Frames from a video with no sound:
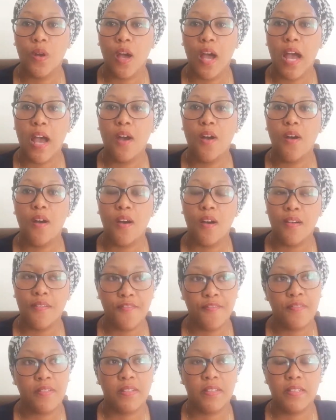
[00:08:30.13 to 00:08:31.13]

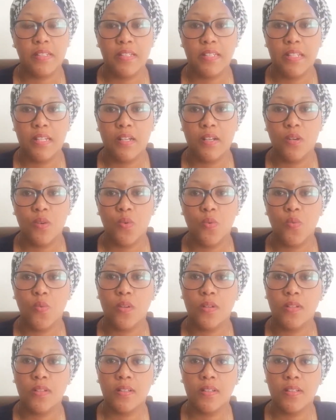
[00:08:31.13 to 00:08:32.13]
often
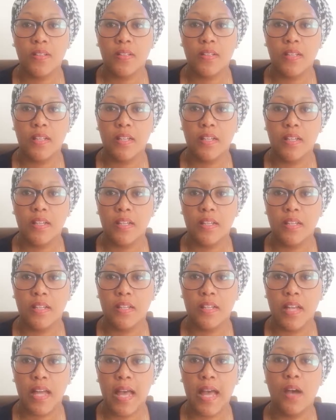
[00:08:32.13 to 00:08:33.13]
will
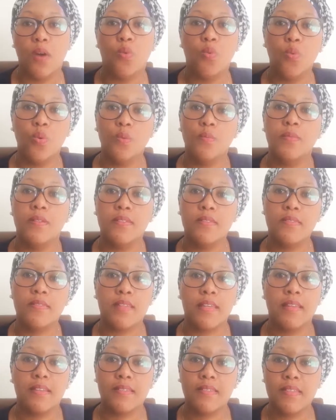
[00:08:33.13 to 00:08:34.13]
a
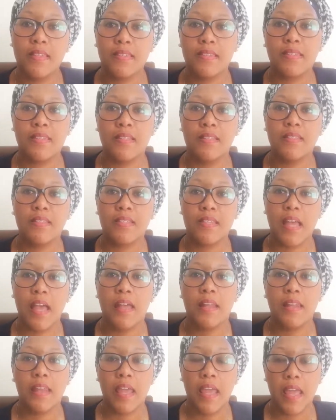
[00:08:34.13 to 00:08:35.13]
woman's existence
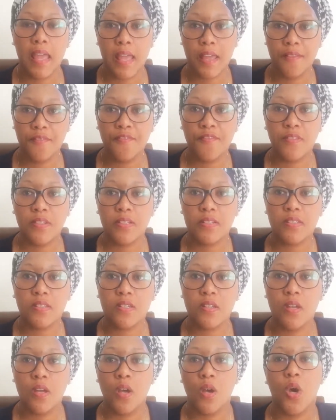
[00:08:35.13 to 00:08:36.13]
and
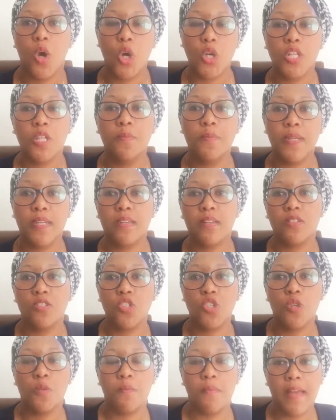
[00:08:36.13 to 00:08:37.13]
effort only begin
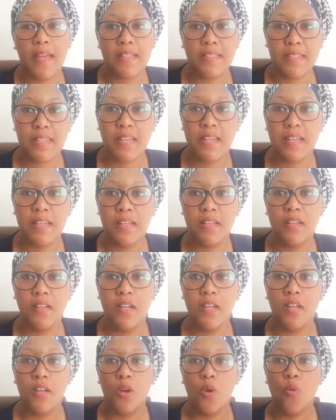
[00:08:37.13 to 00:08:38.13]
to matter
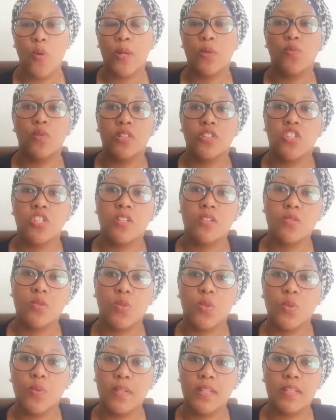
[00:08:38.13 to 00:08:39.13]
when what she is
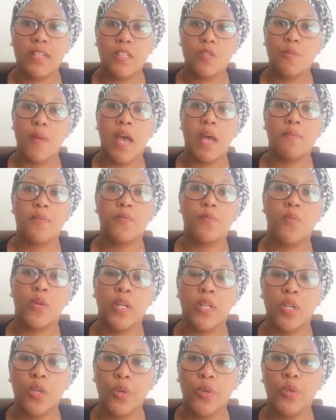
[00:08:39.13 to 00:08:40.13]
doing is perhaps
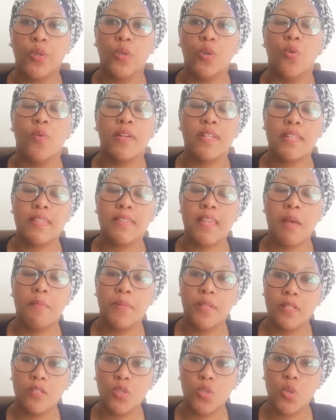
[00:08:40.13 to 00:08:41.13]
breaking her, or what is
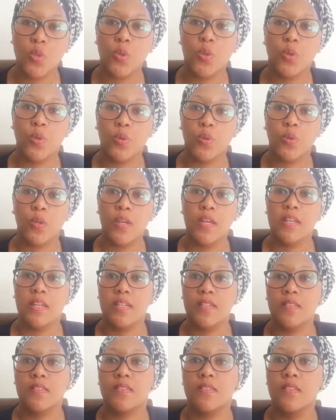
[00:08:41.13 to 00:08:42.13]
happening to her
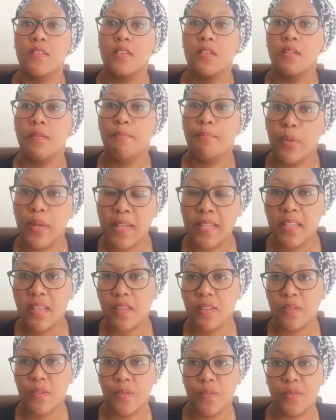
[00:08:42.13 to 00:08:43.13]
is
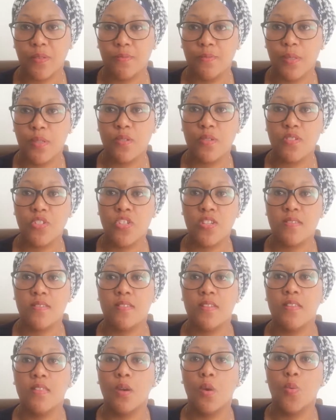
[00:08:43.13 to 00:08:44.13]
breaking her, because
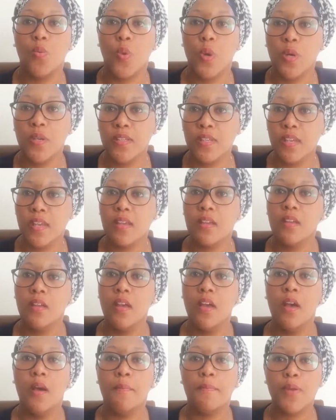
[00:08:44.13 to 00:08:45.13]
she's either
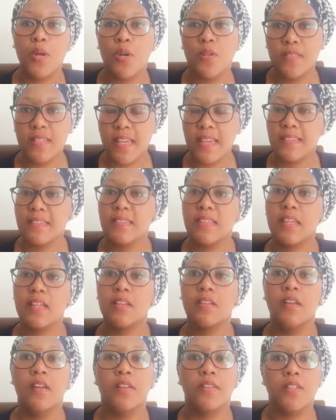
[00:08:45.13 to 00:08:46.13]
working,
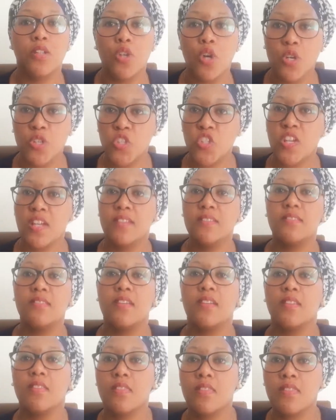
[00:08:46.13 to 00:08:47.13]
protesting,
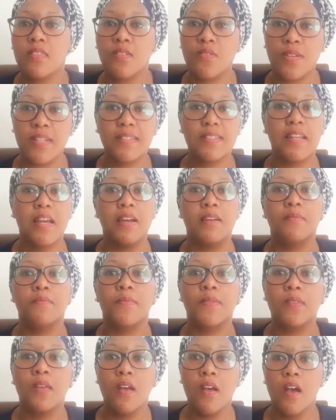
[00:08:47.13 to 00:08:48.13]
negotiating 3
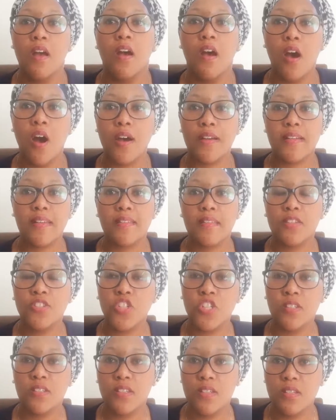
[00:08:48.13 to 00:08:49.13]
times harder than
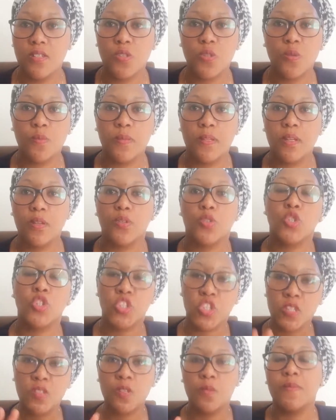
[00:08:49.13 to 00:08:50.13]
she needs to be,
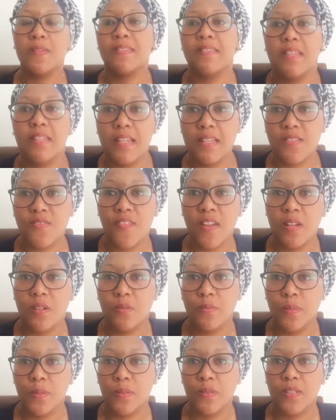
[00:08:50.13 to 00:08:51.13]
just to be seen as
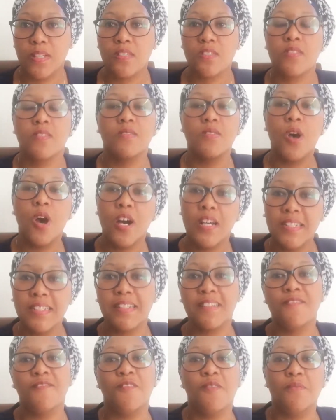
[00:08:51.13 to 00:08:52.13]
valuable. It's
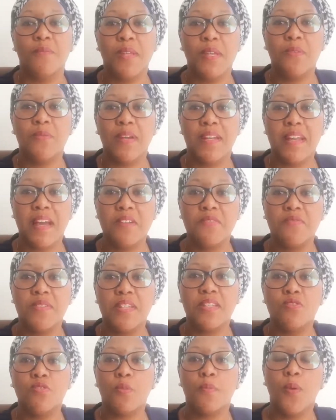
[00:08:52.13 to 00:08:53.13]
disheartening for me when I
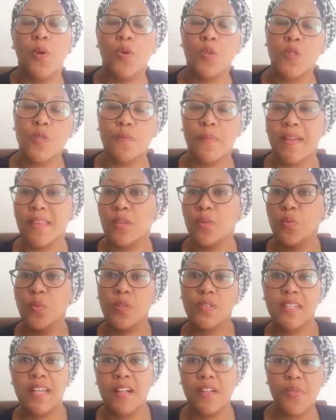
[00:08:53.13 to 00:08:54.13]
read reports by the
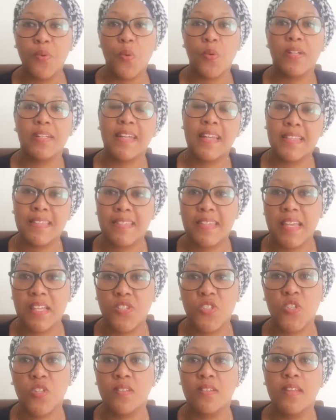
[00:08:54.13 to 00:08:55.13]
World Health
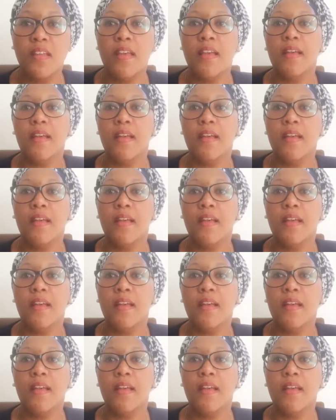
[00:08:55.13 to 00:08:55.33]
Organization